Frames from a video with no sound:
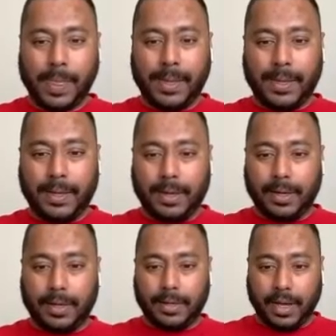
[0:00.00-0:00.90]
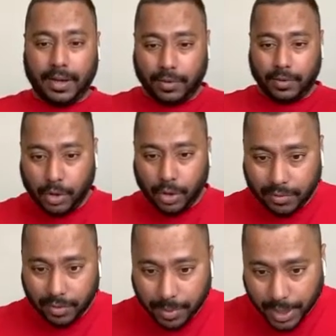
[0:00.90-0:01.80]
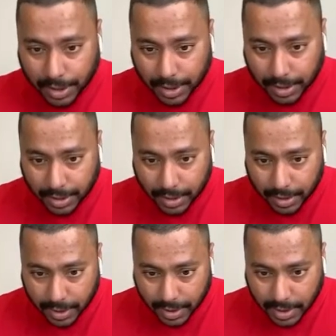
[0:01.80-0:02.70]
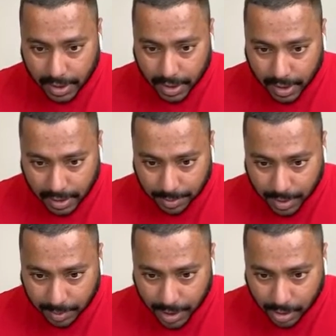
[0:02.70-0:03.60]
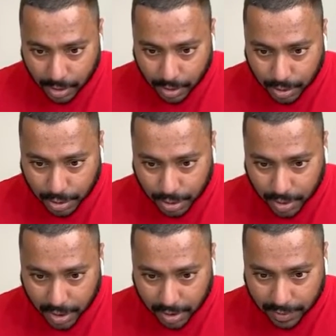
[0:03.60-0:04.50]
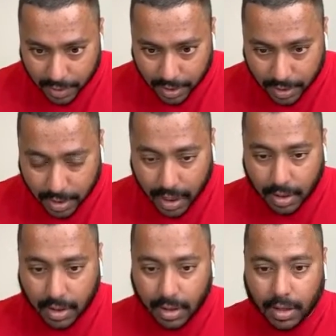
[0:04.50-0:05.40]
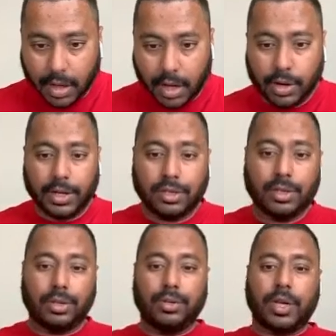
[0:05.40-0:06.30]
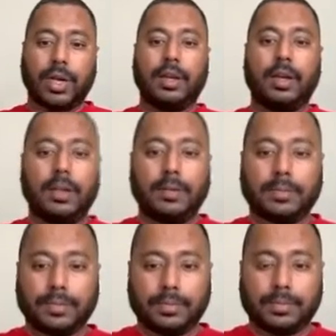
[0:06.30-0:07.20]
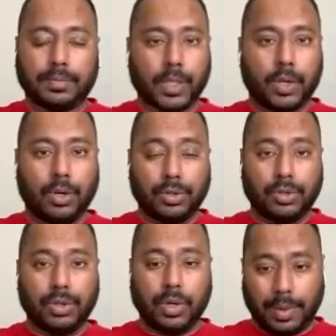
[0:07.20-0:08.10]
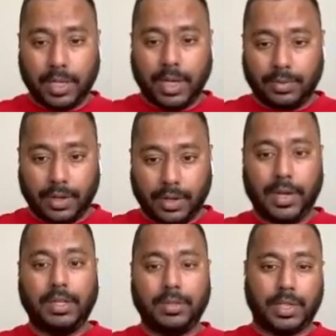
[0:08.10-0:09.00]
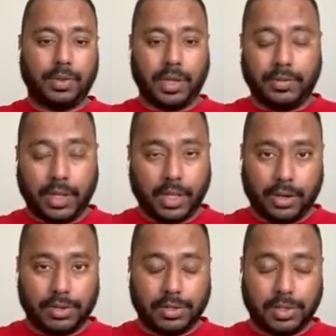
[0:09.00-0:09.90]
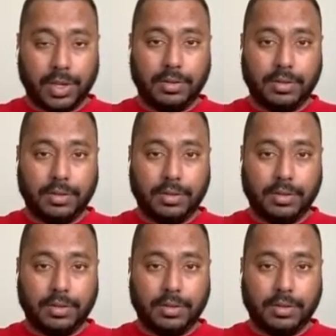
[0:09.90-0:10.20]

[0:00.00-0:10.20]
And for more information, I think Hazika something. May I know who should I refer? Okay, so you can go to the website of the events, whichever event that you're interested in,